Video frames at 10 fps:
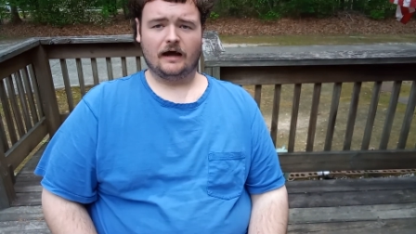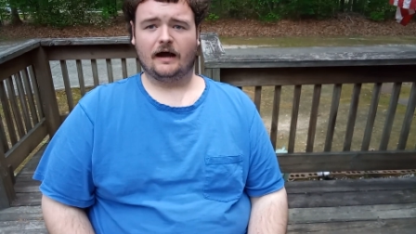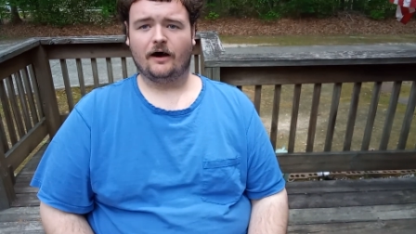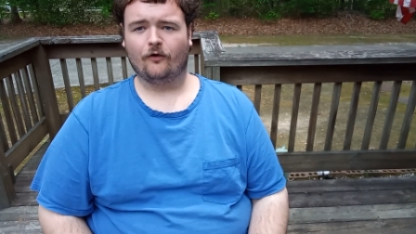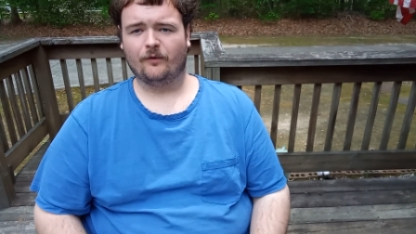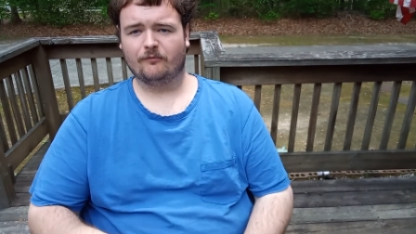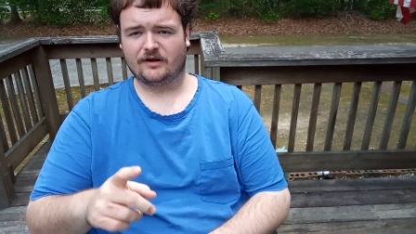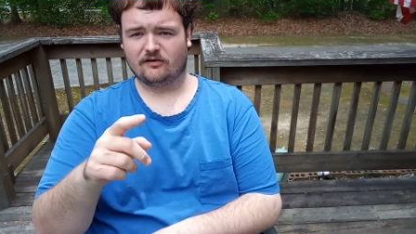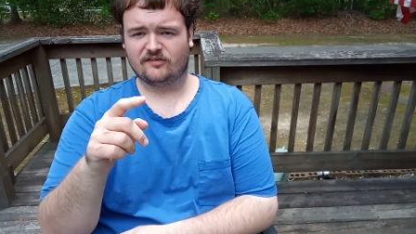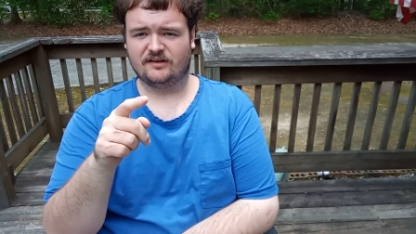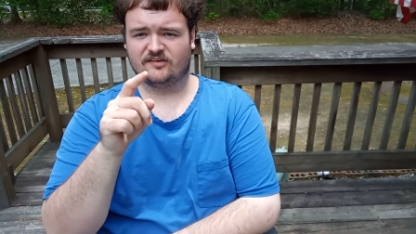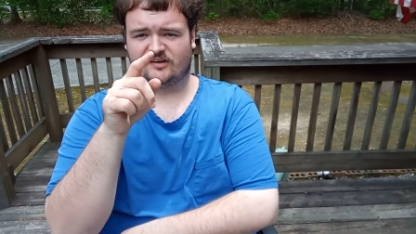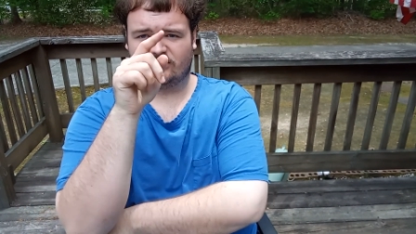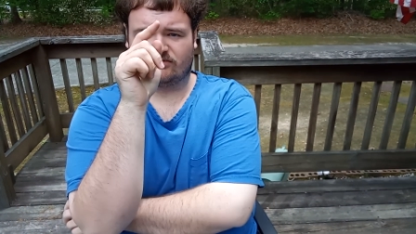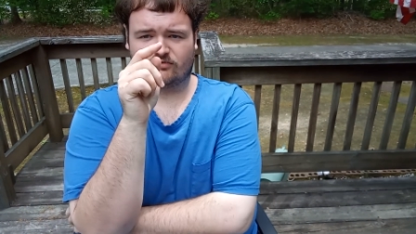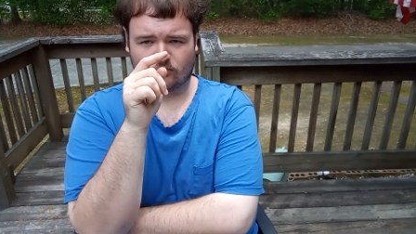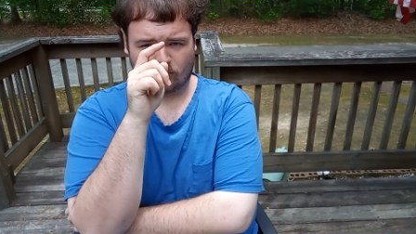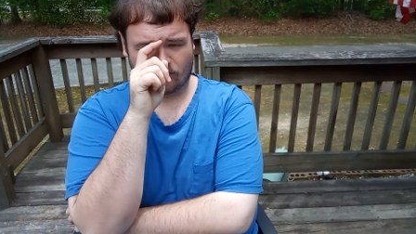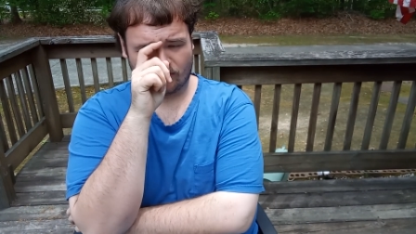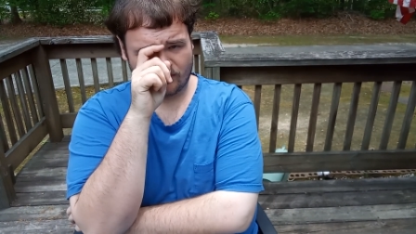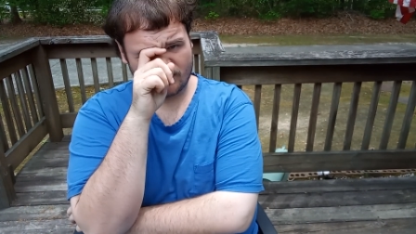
Oh, and when I was in the Skechers store